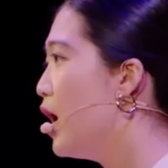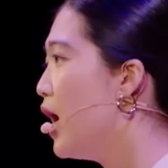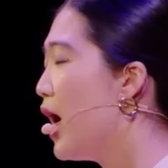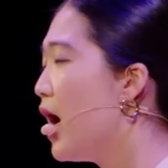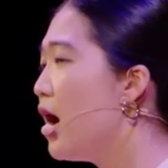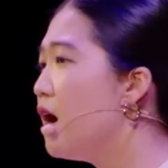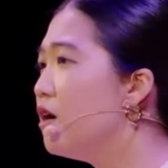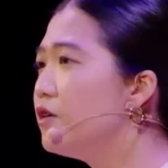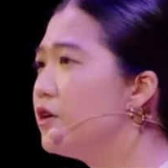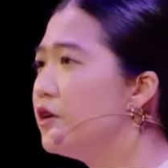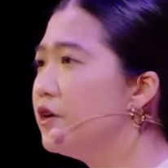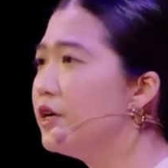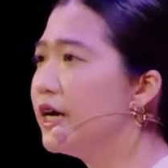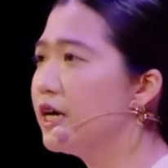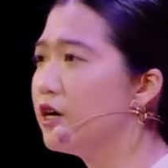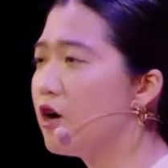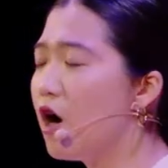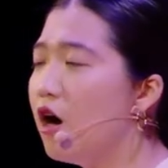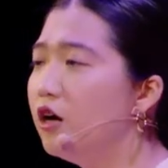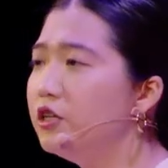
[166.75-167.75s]
How could I
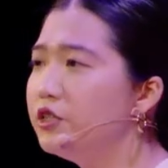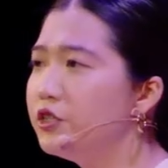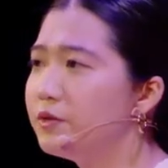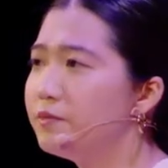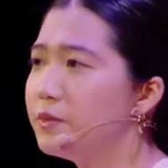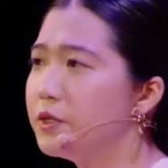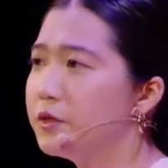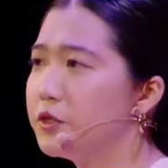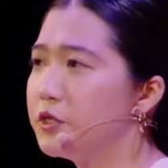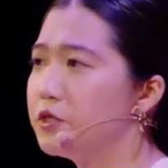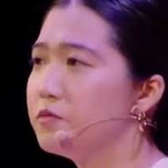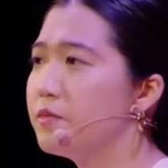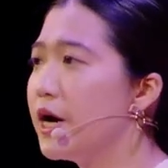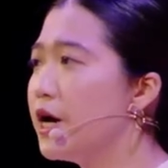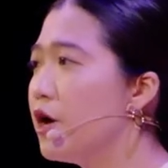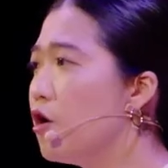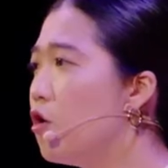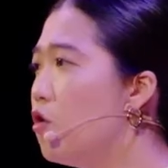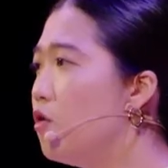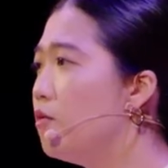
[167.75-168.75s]
contribute to my
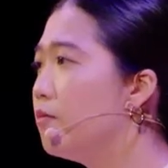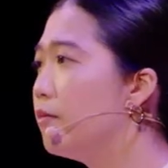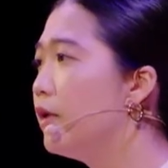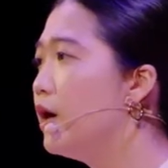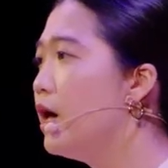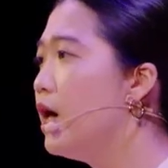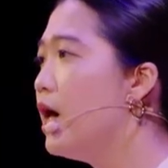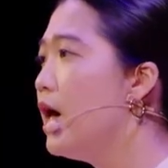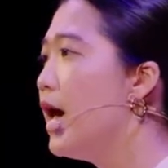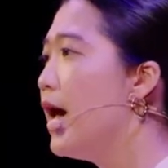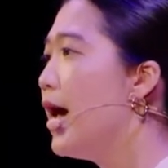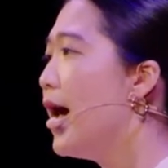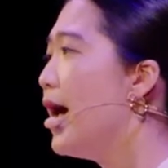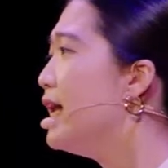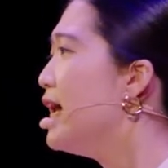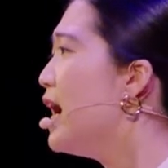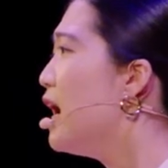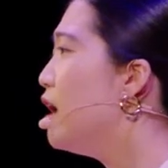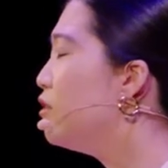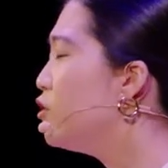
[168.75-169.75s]
home?
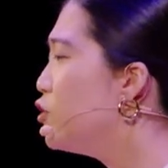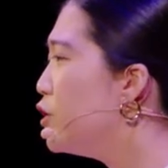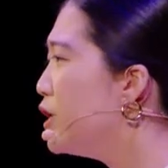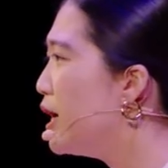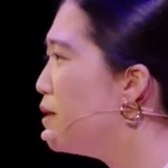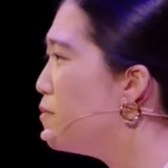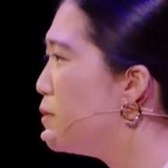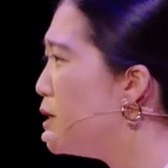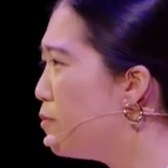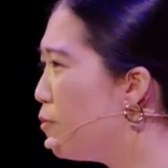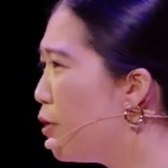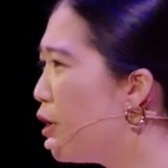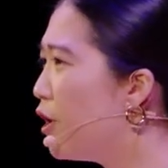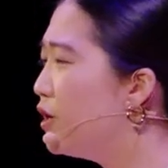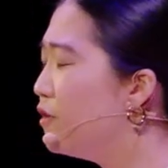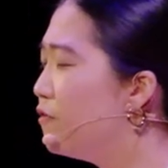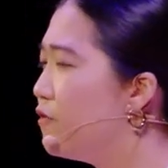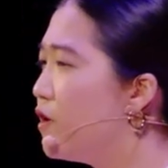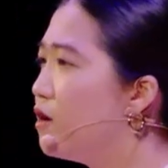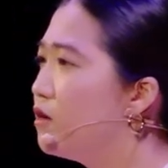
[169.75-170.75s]
And how could I be
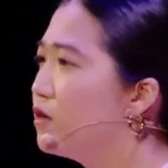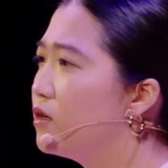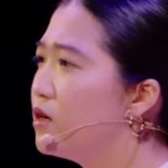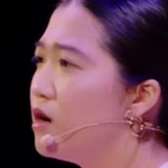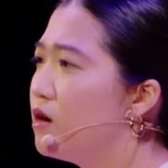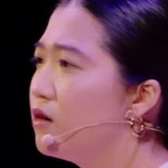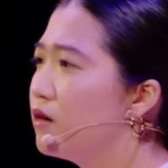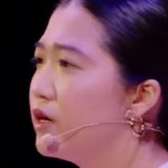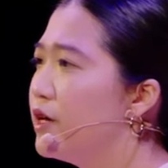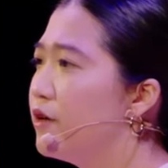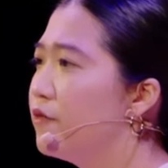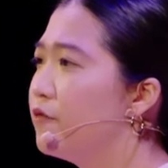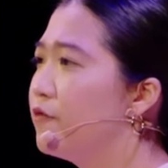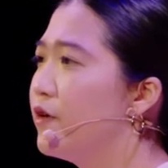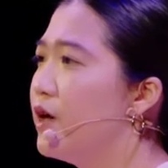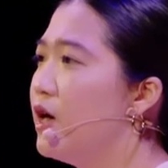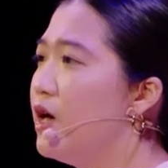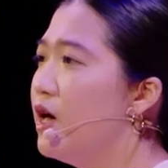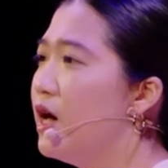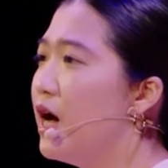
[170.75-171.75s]
part of Hong Kong if
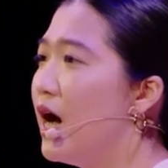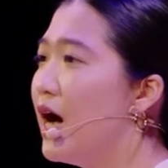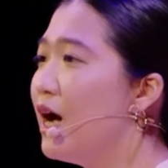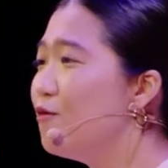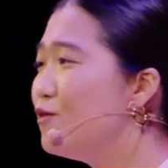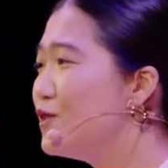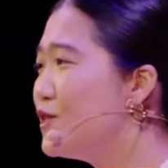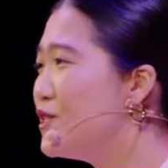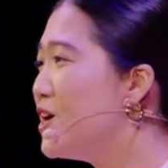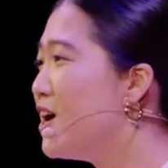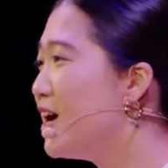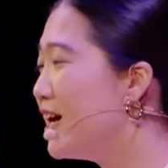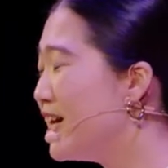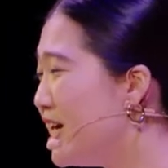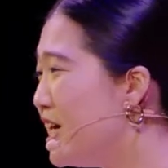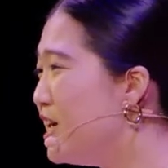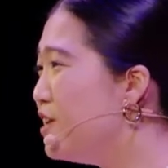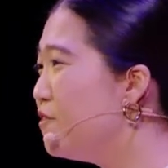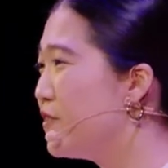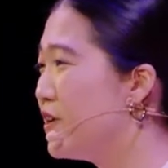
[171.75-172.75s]
I was not
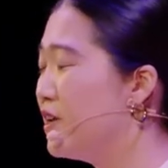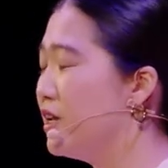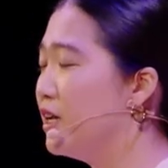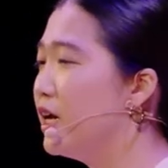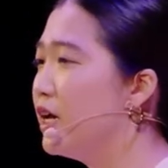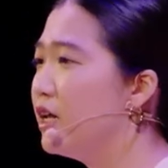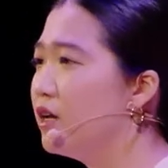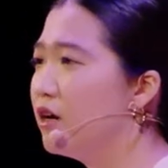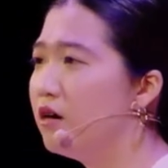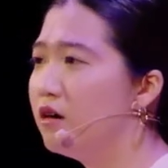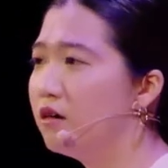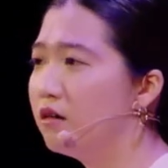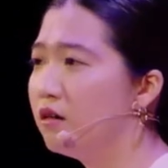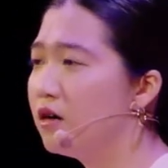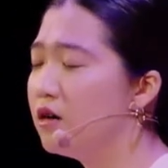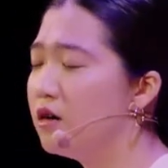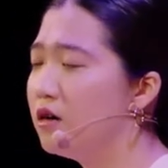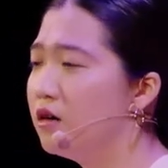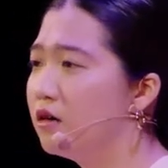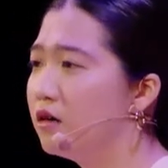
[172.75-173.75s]
even in Hong
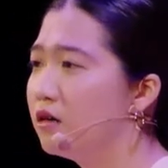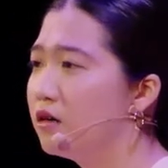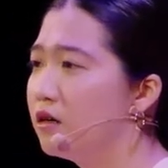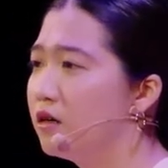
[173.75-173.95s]
Kong?